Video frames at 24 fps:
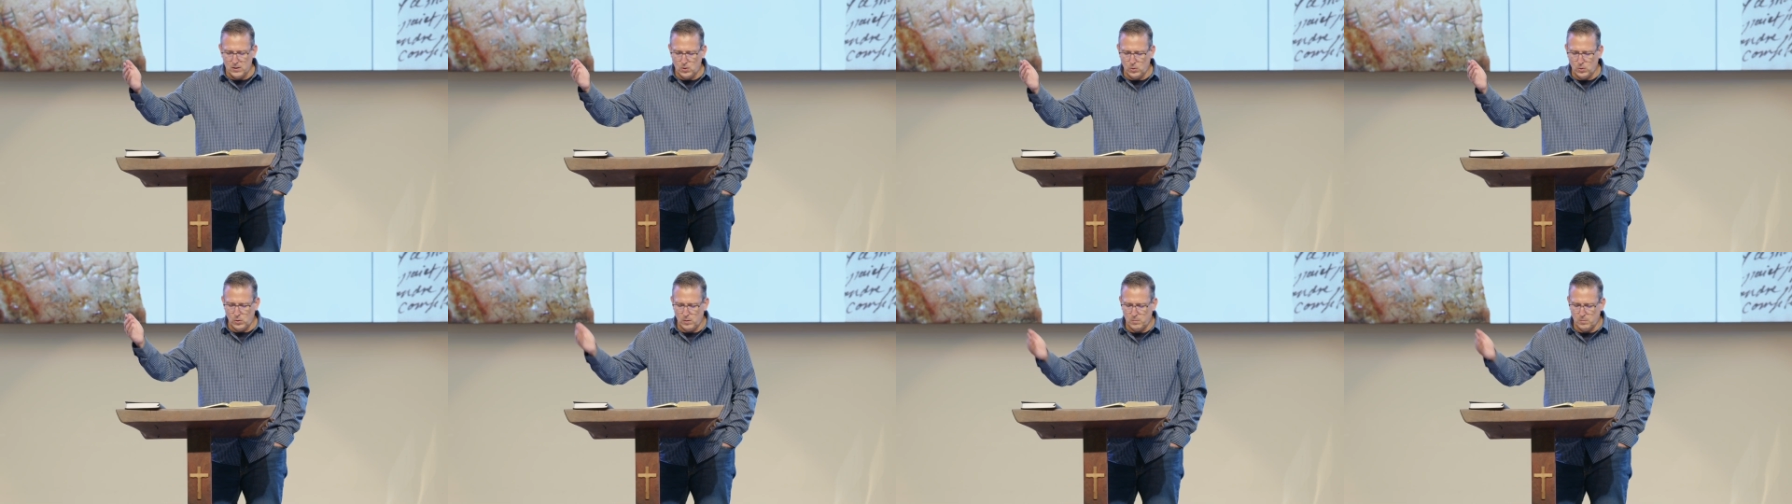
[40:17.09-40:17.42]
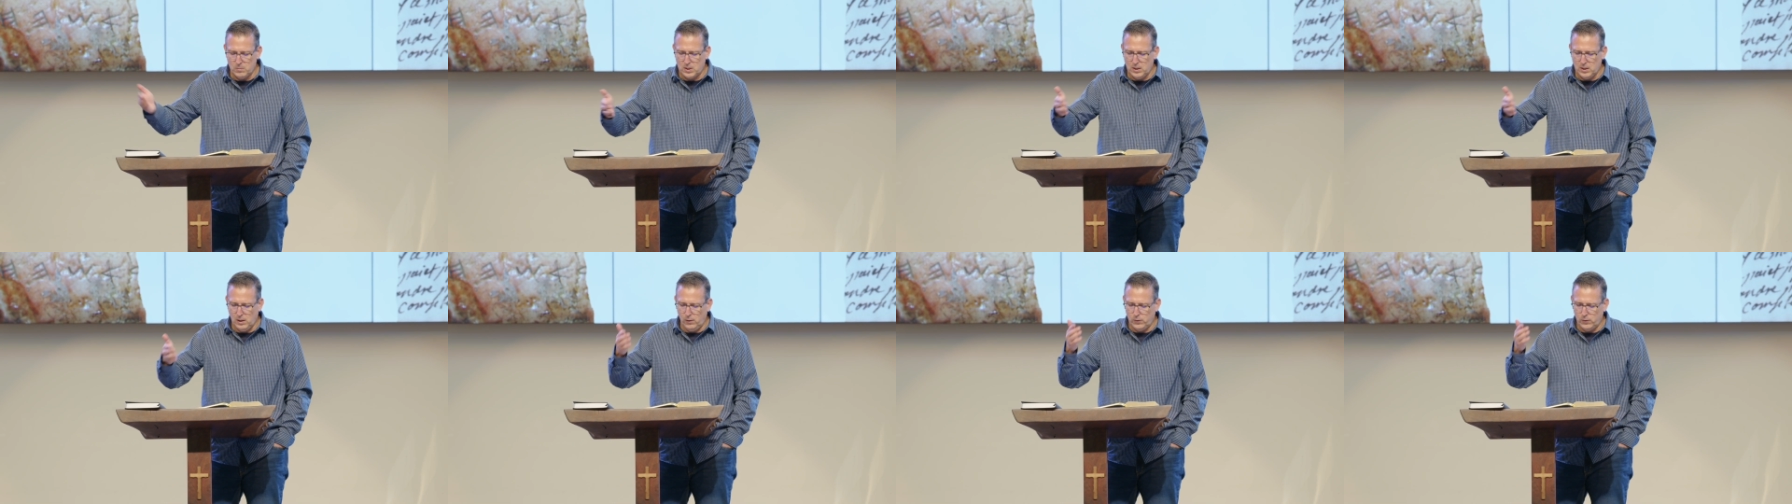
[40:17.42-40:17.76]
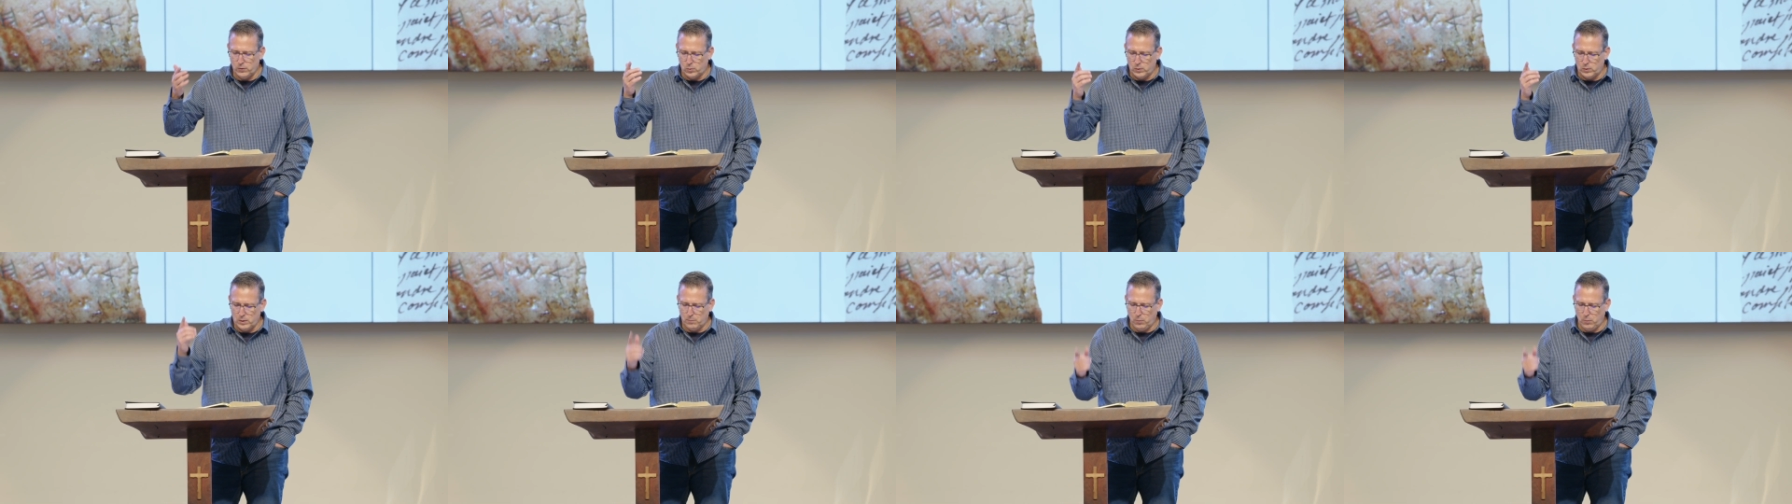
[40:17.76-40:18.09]
who themselves
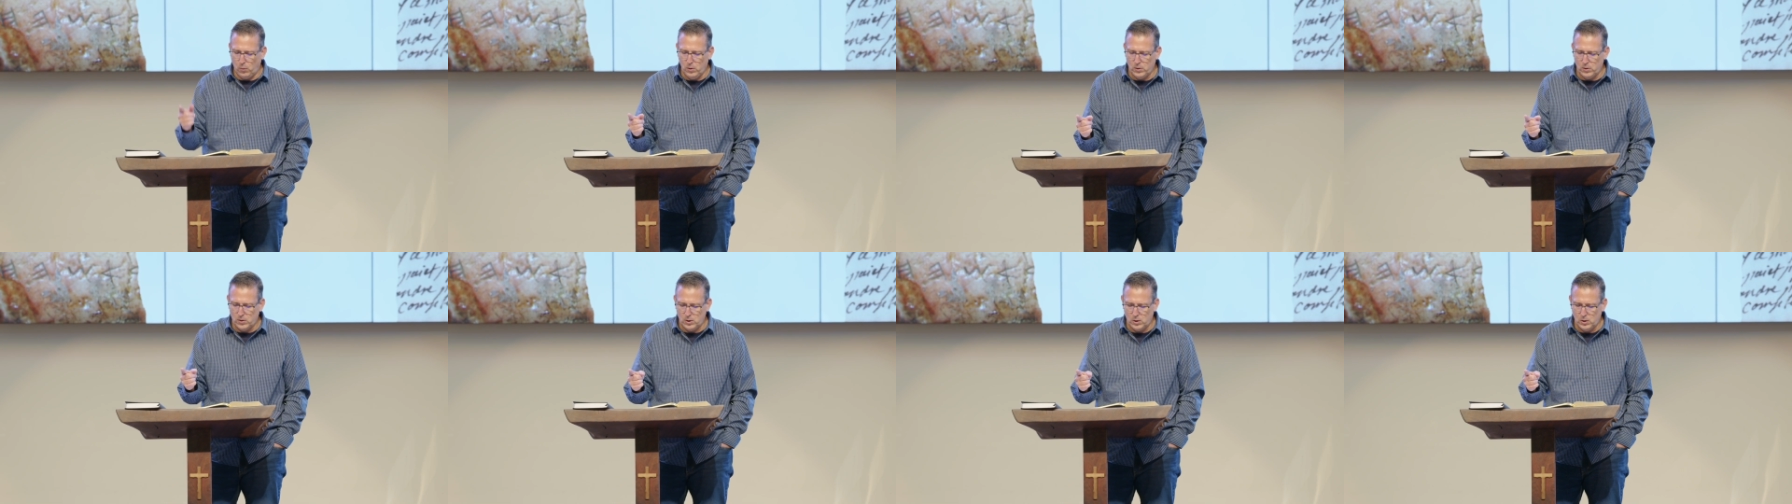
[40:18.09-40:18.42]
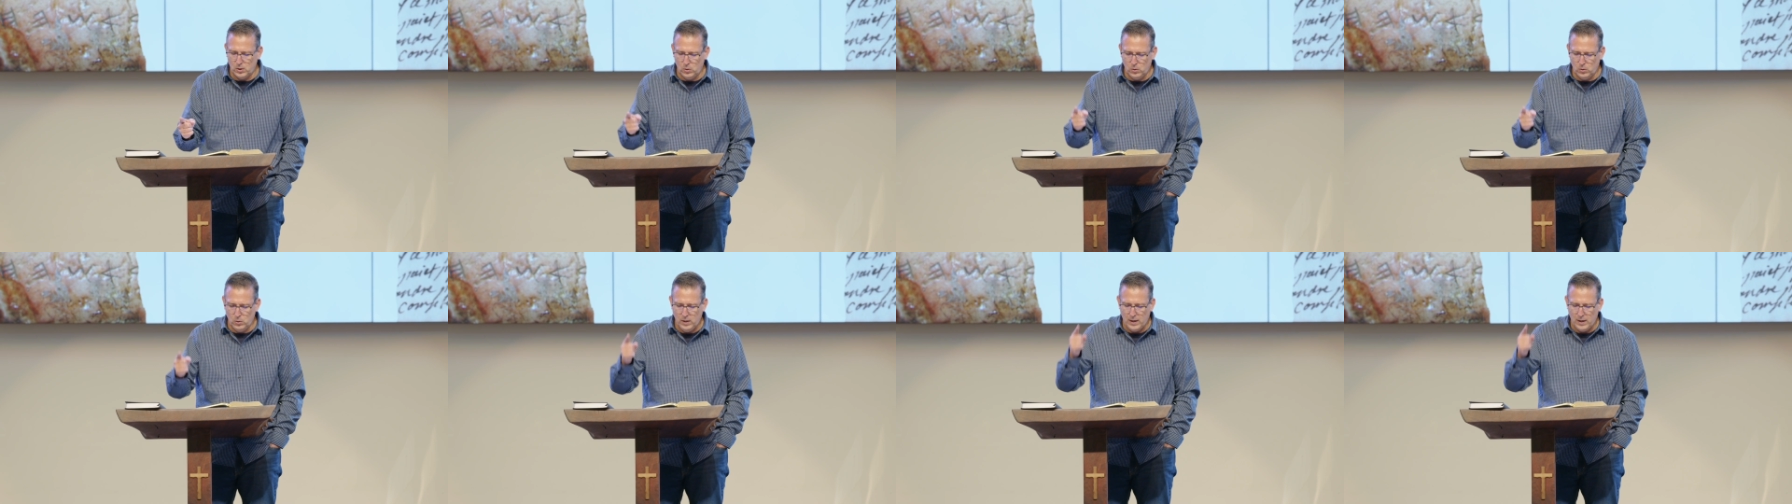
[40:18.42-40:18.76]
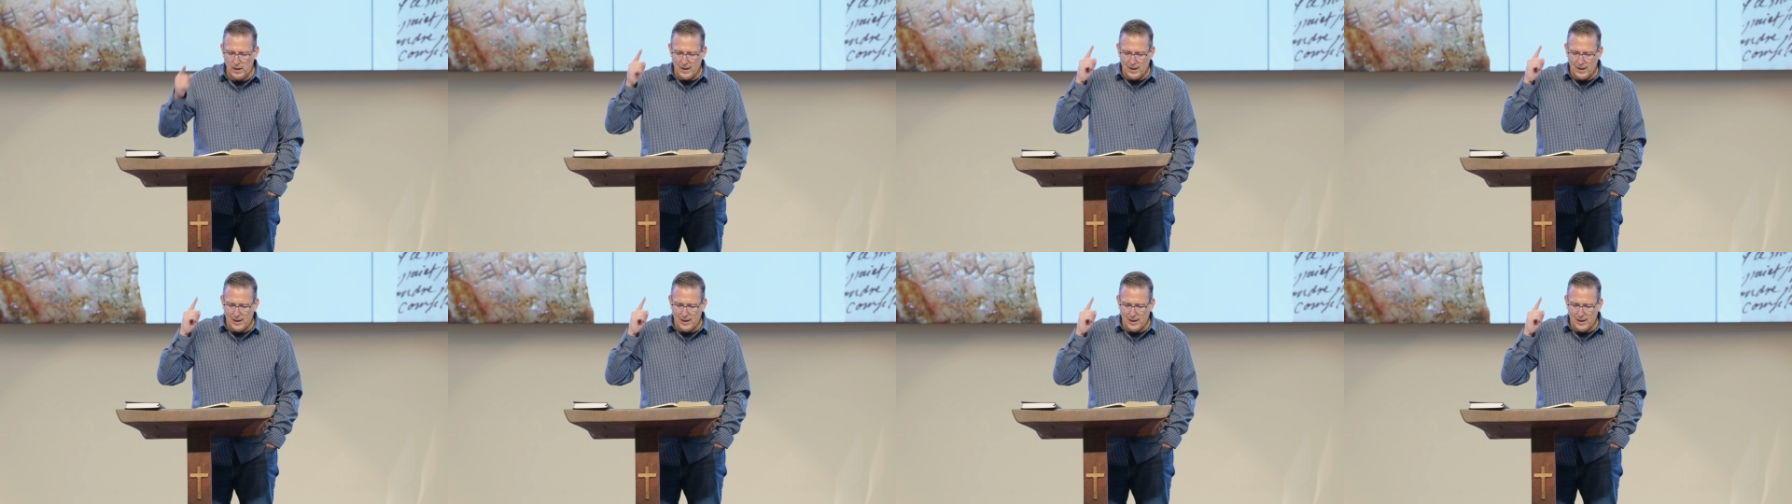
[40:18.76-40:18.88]
report to you